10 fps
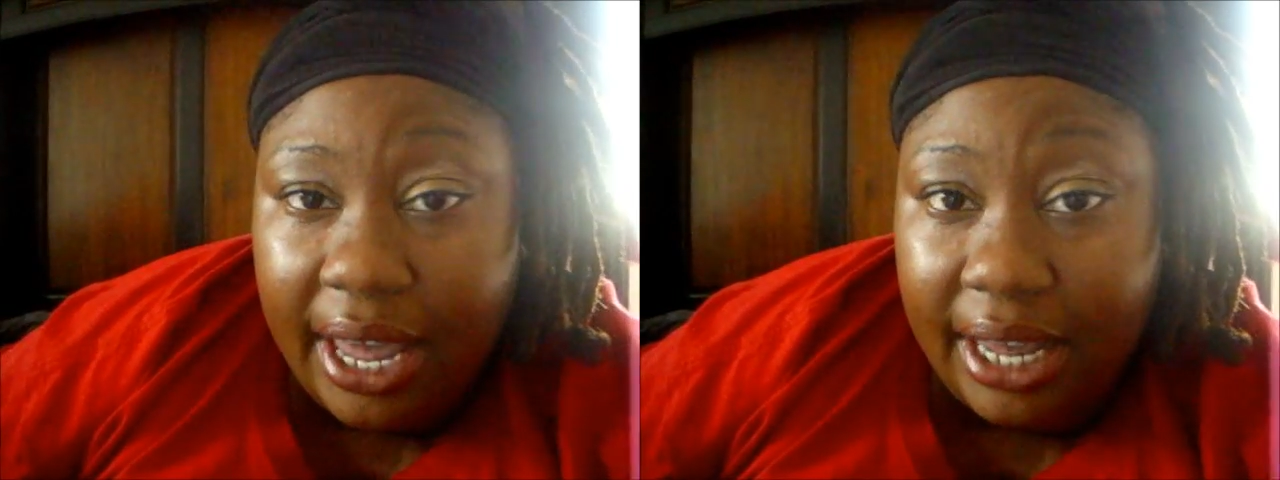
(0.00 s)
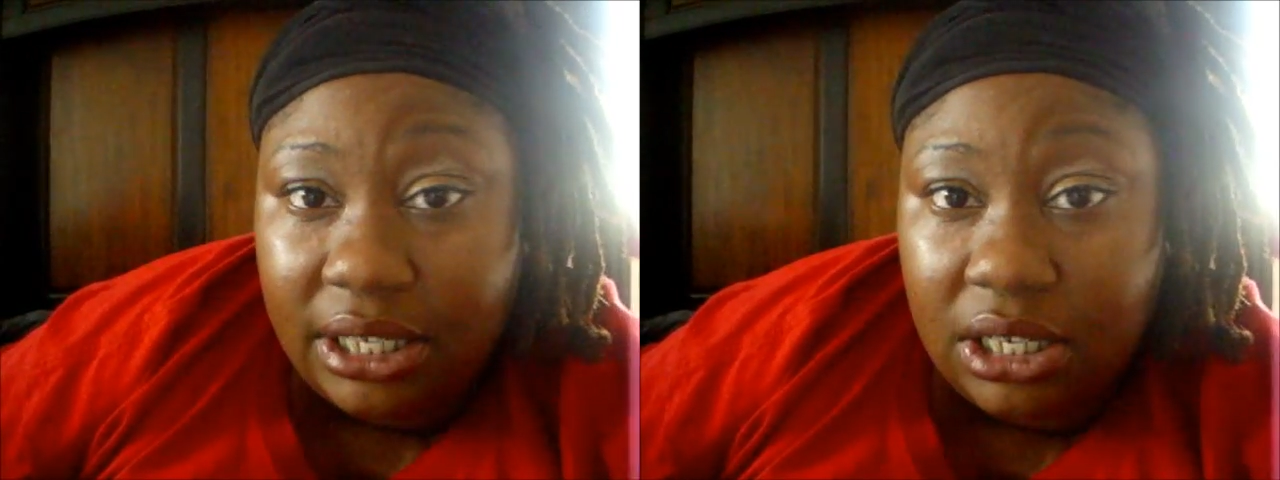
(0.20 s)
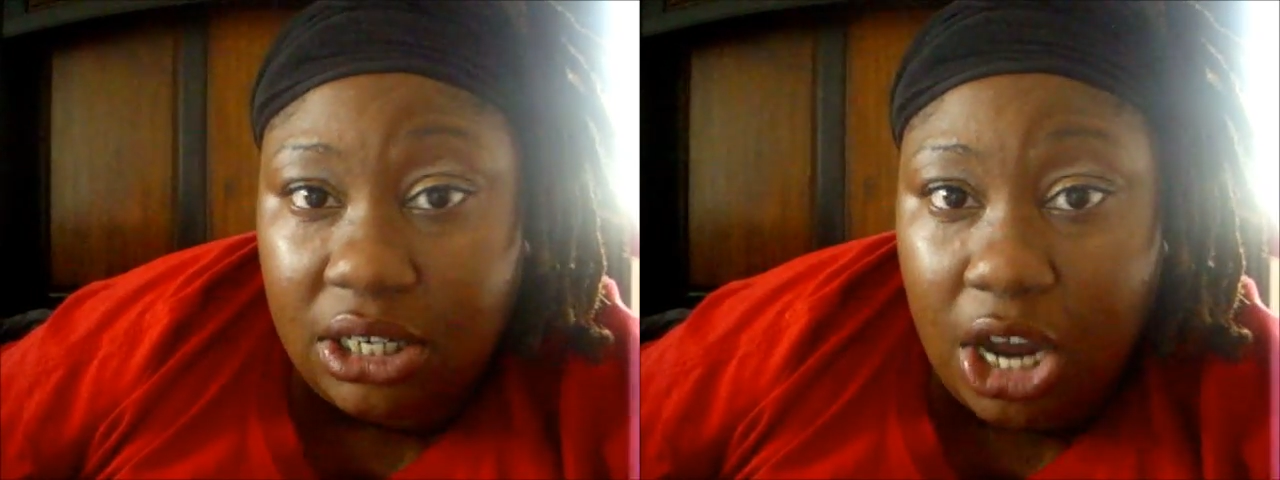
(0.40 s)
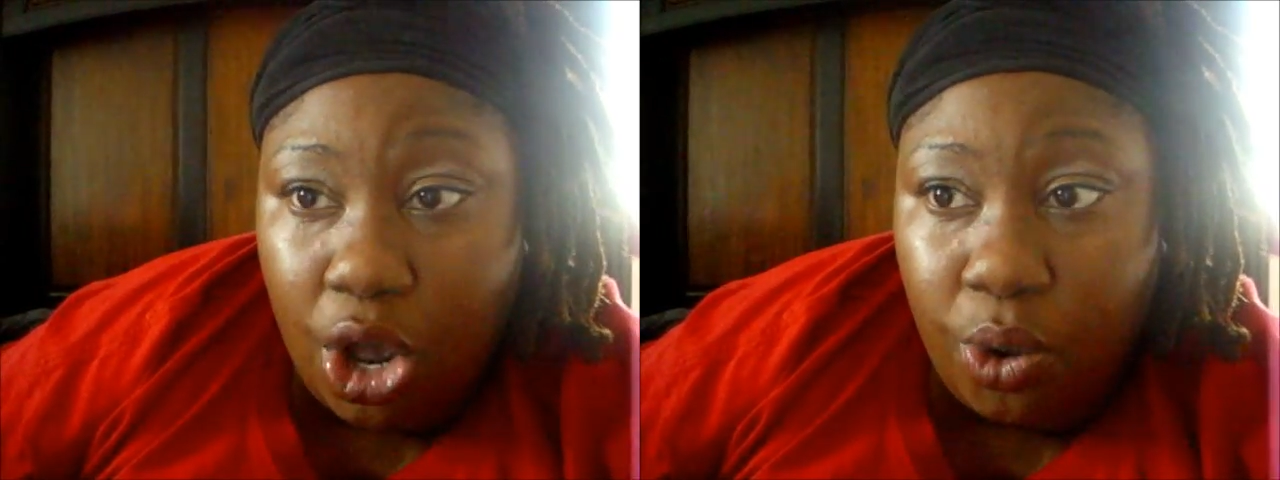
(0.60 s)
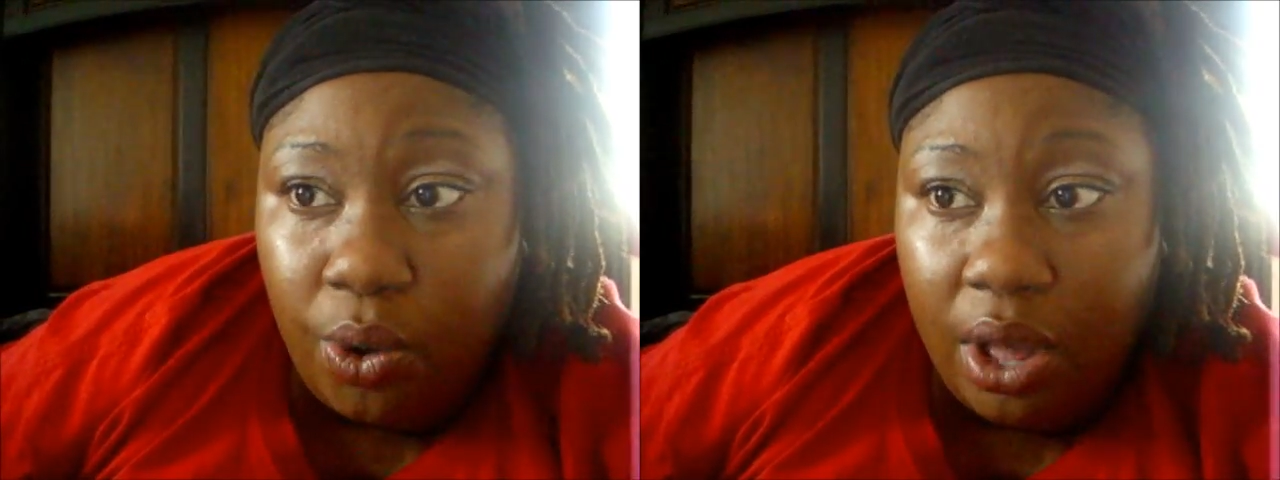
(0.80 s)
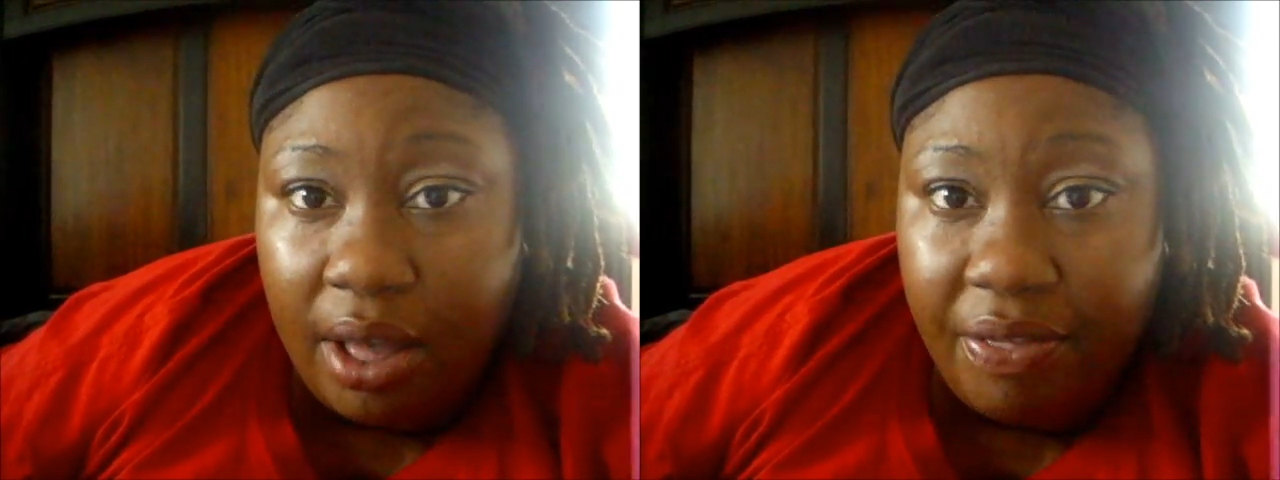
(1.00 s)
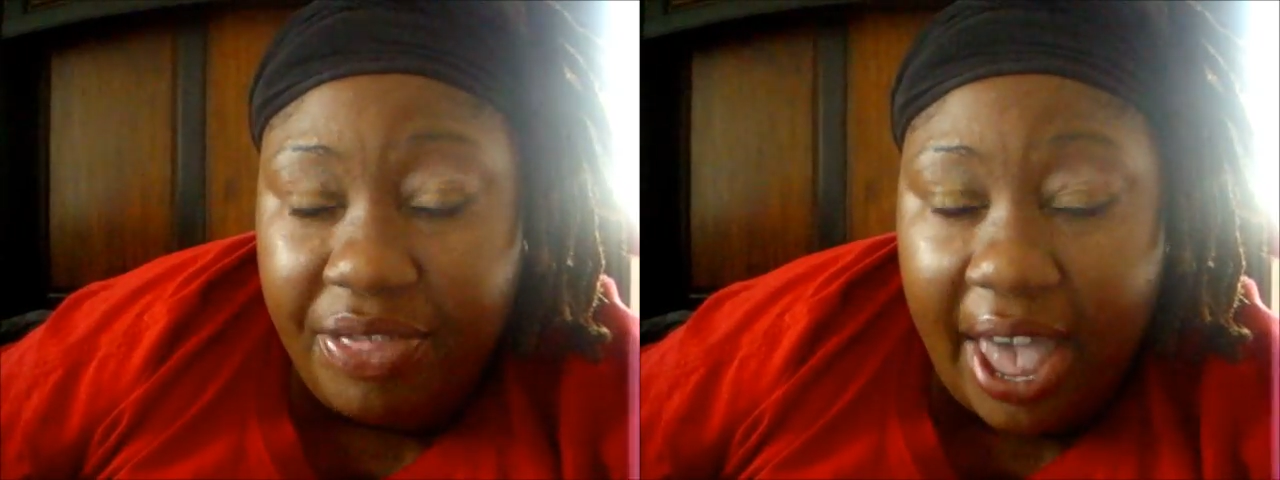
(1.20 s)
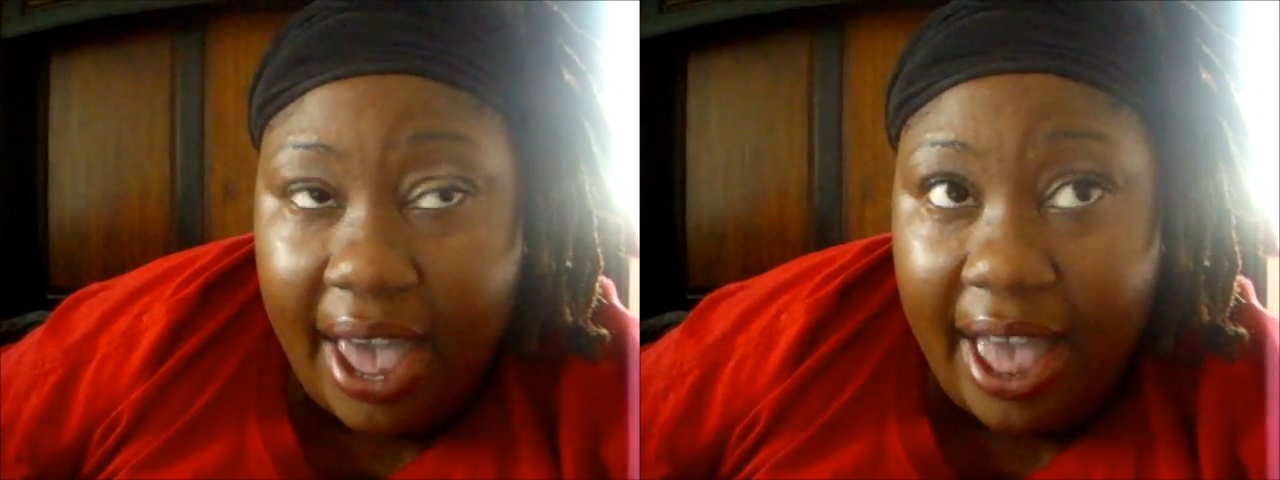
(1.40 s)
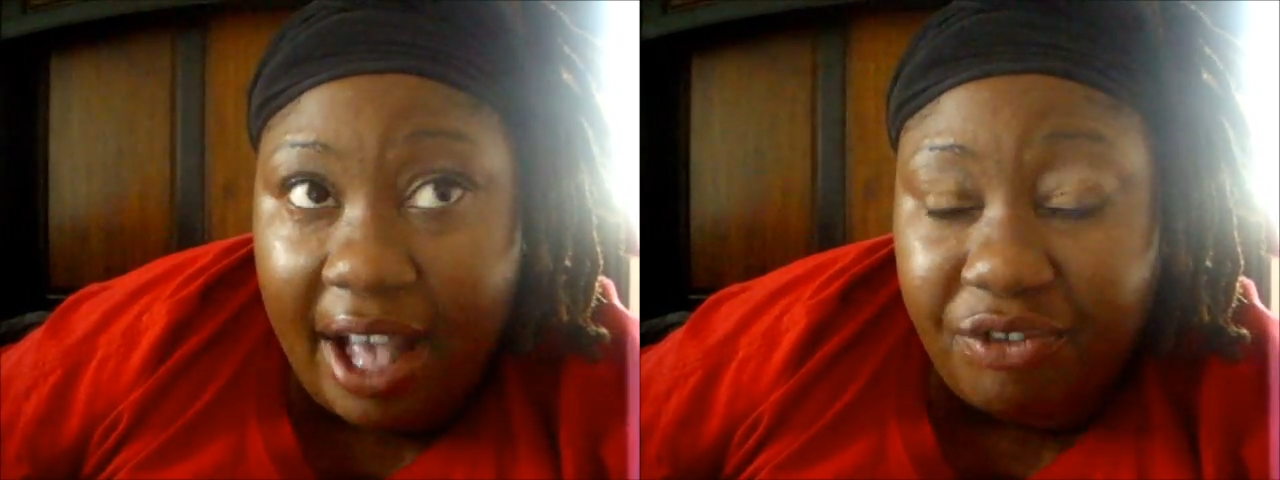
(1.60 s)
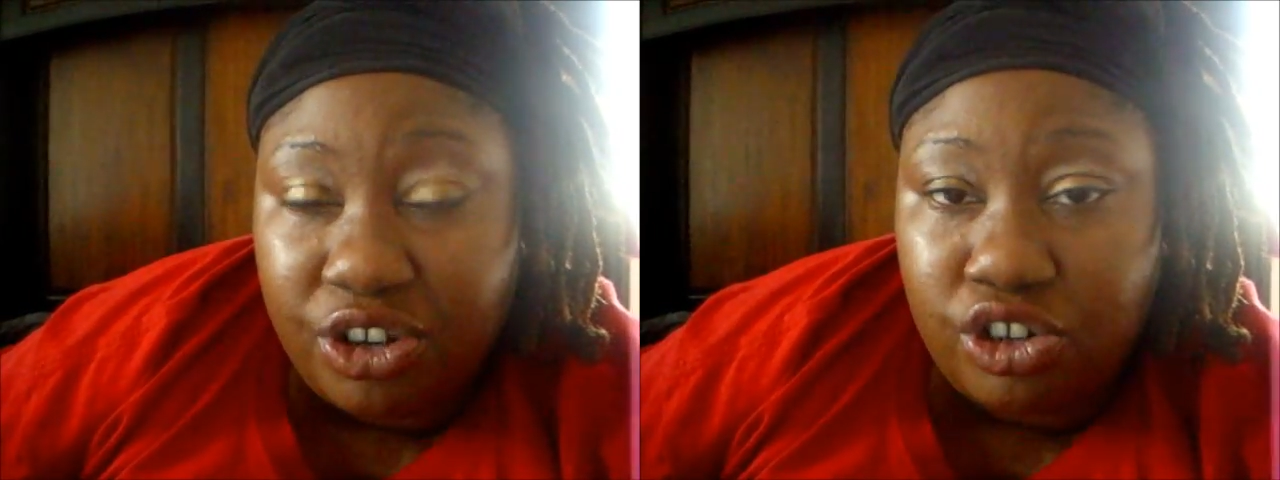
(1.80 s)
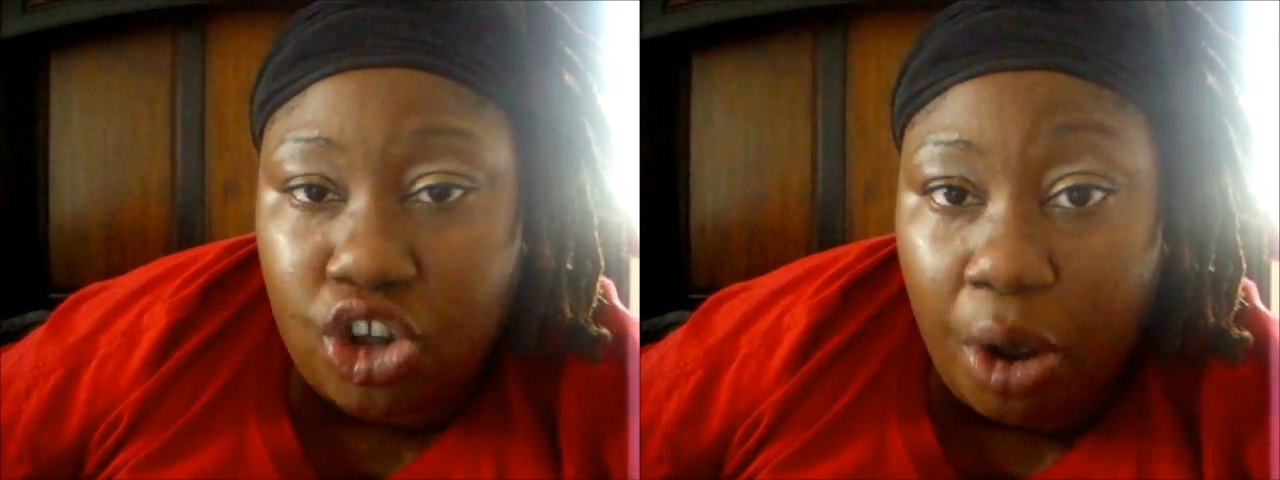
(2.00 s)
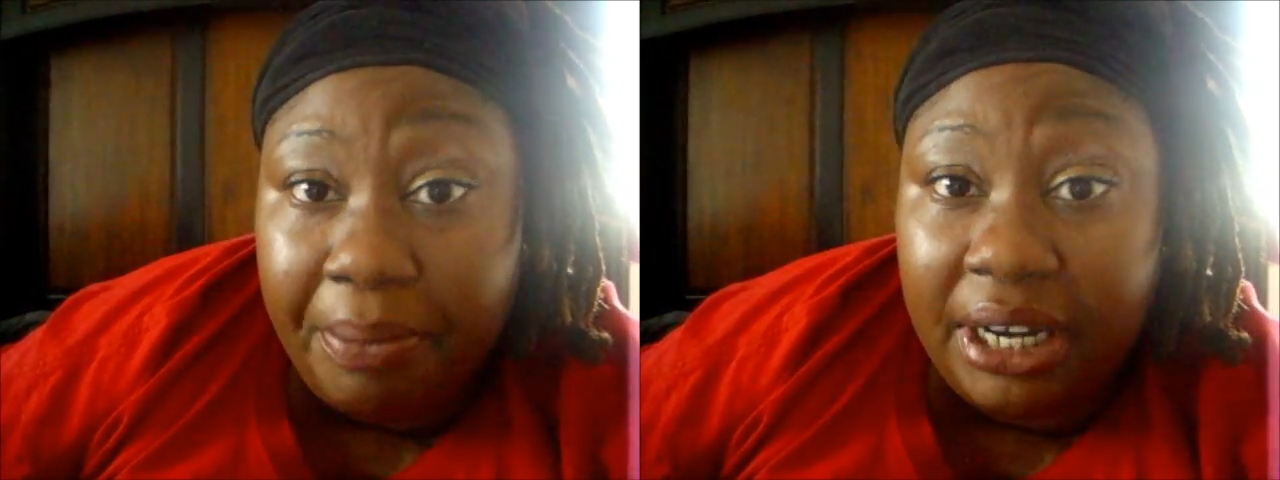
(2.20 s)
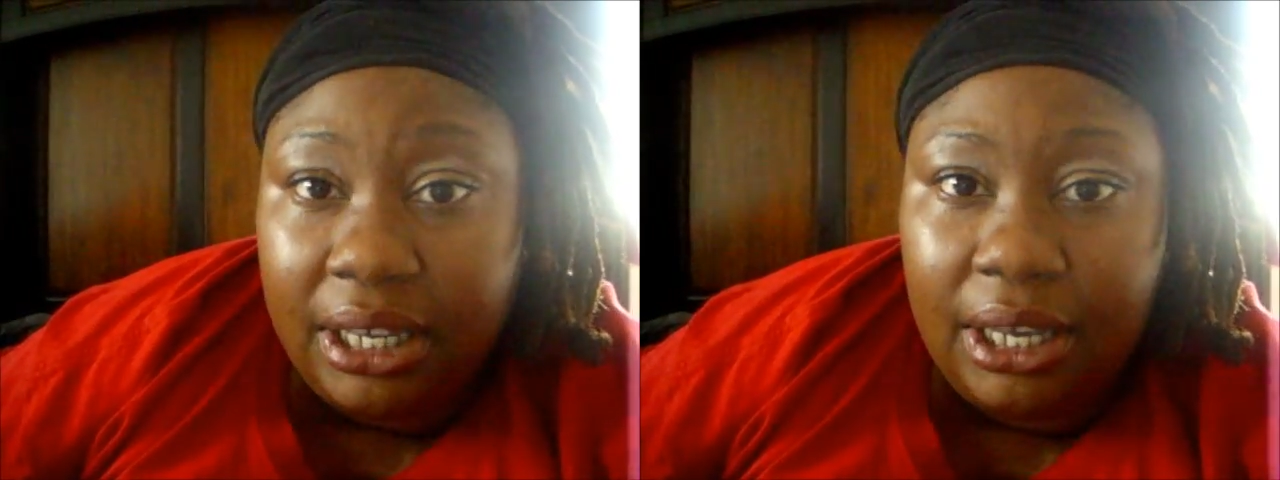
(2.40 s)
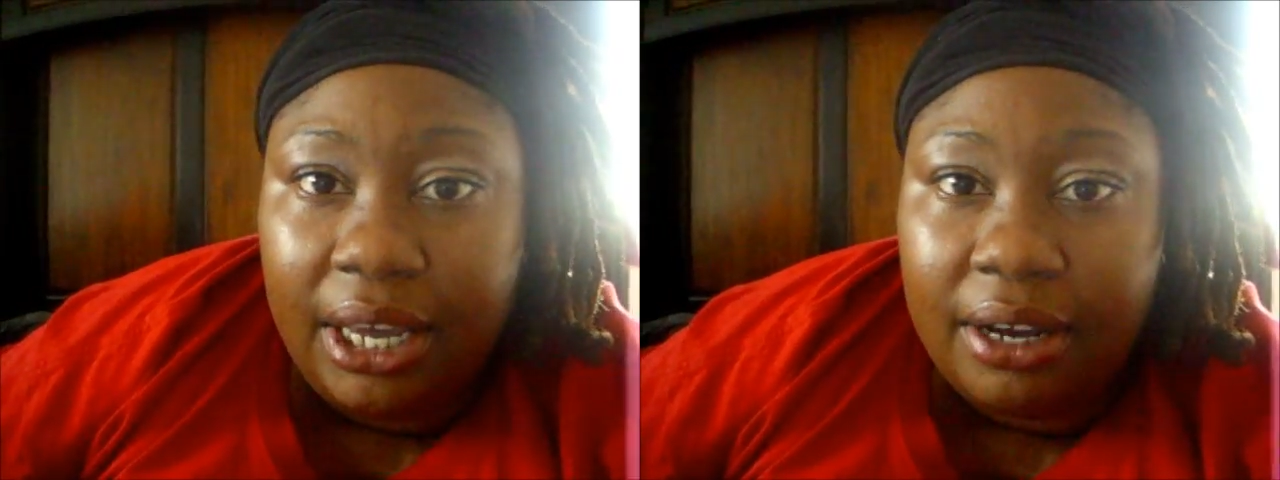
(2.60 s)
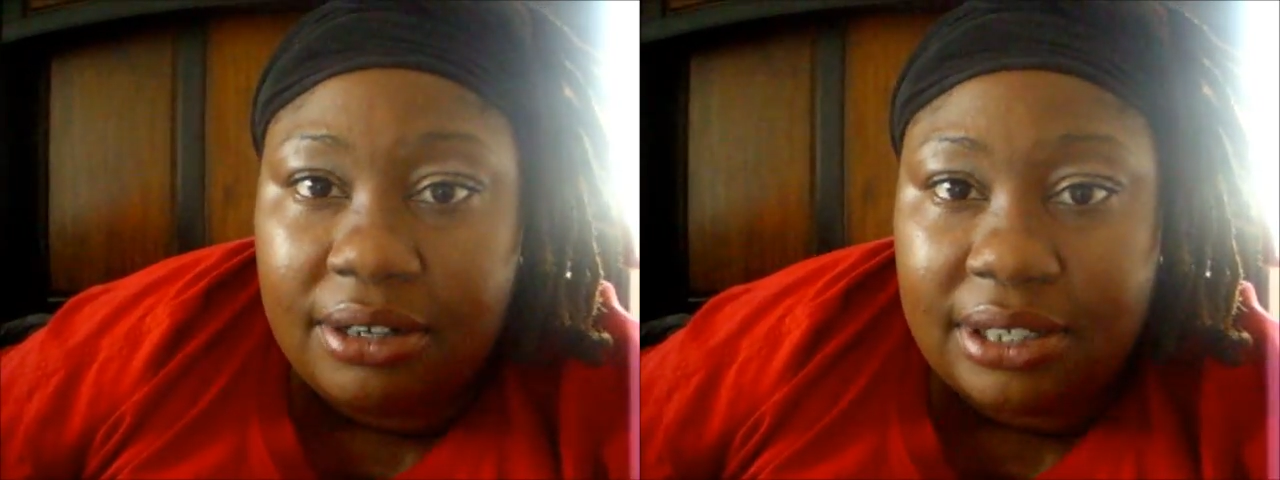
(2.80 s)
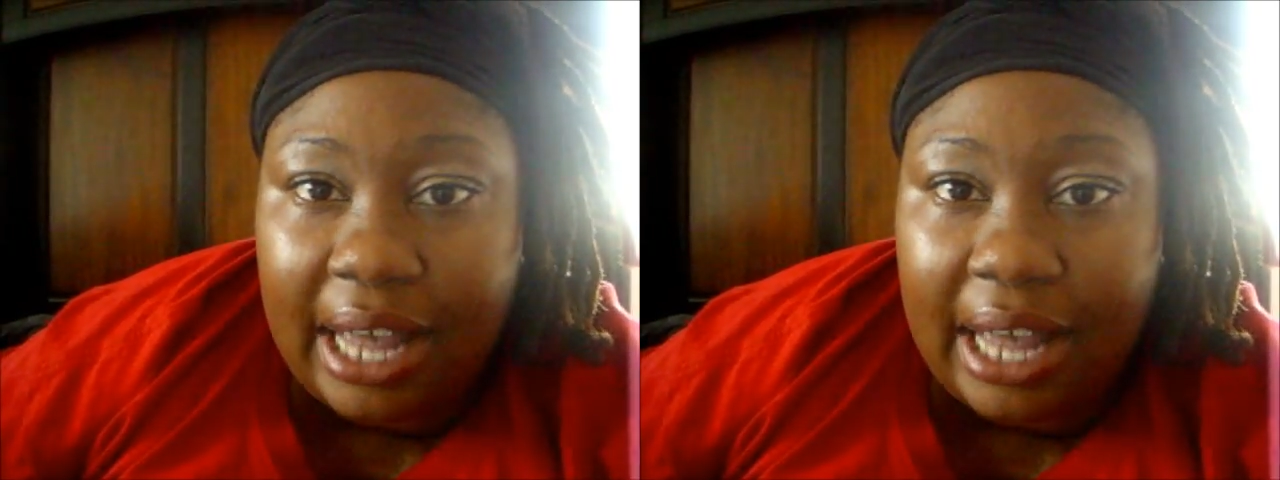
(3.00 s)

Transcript: and to know that after so many years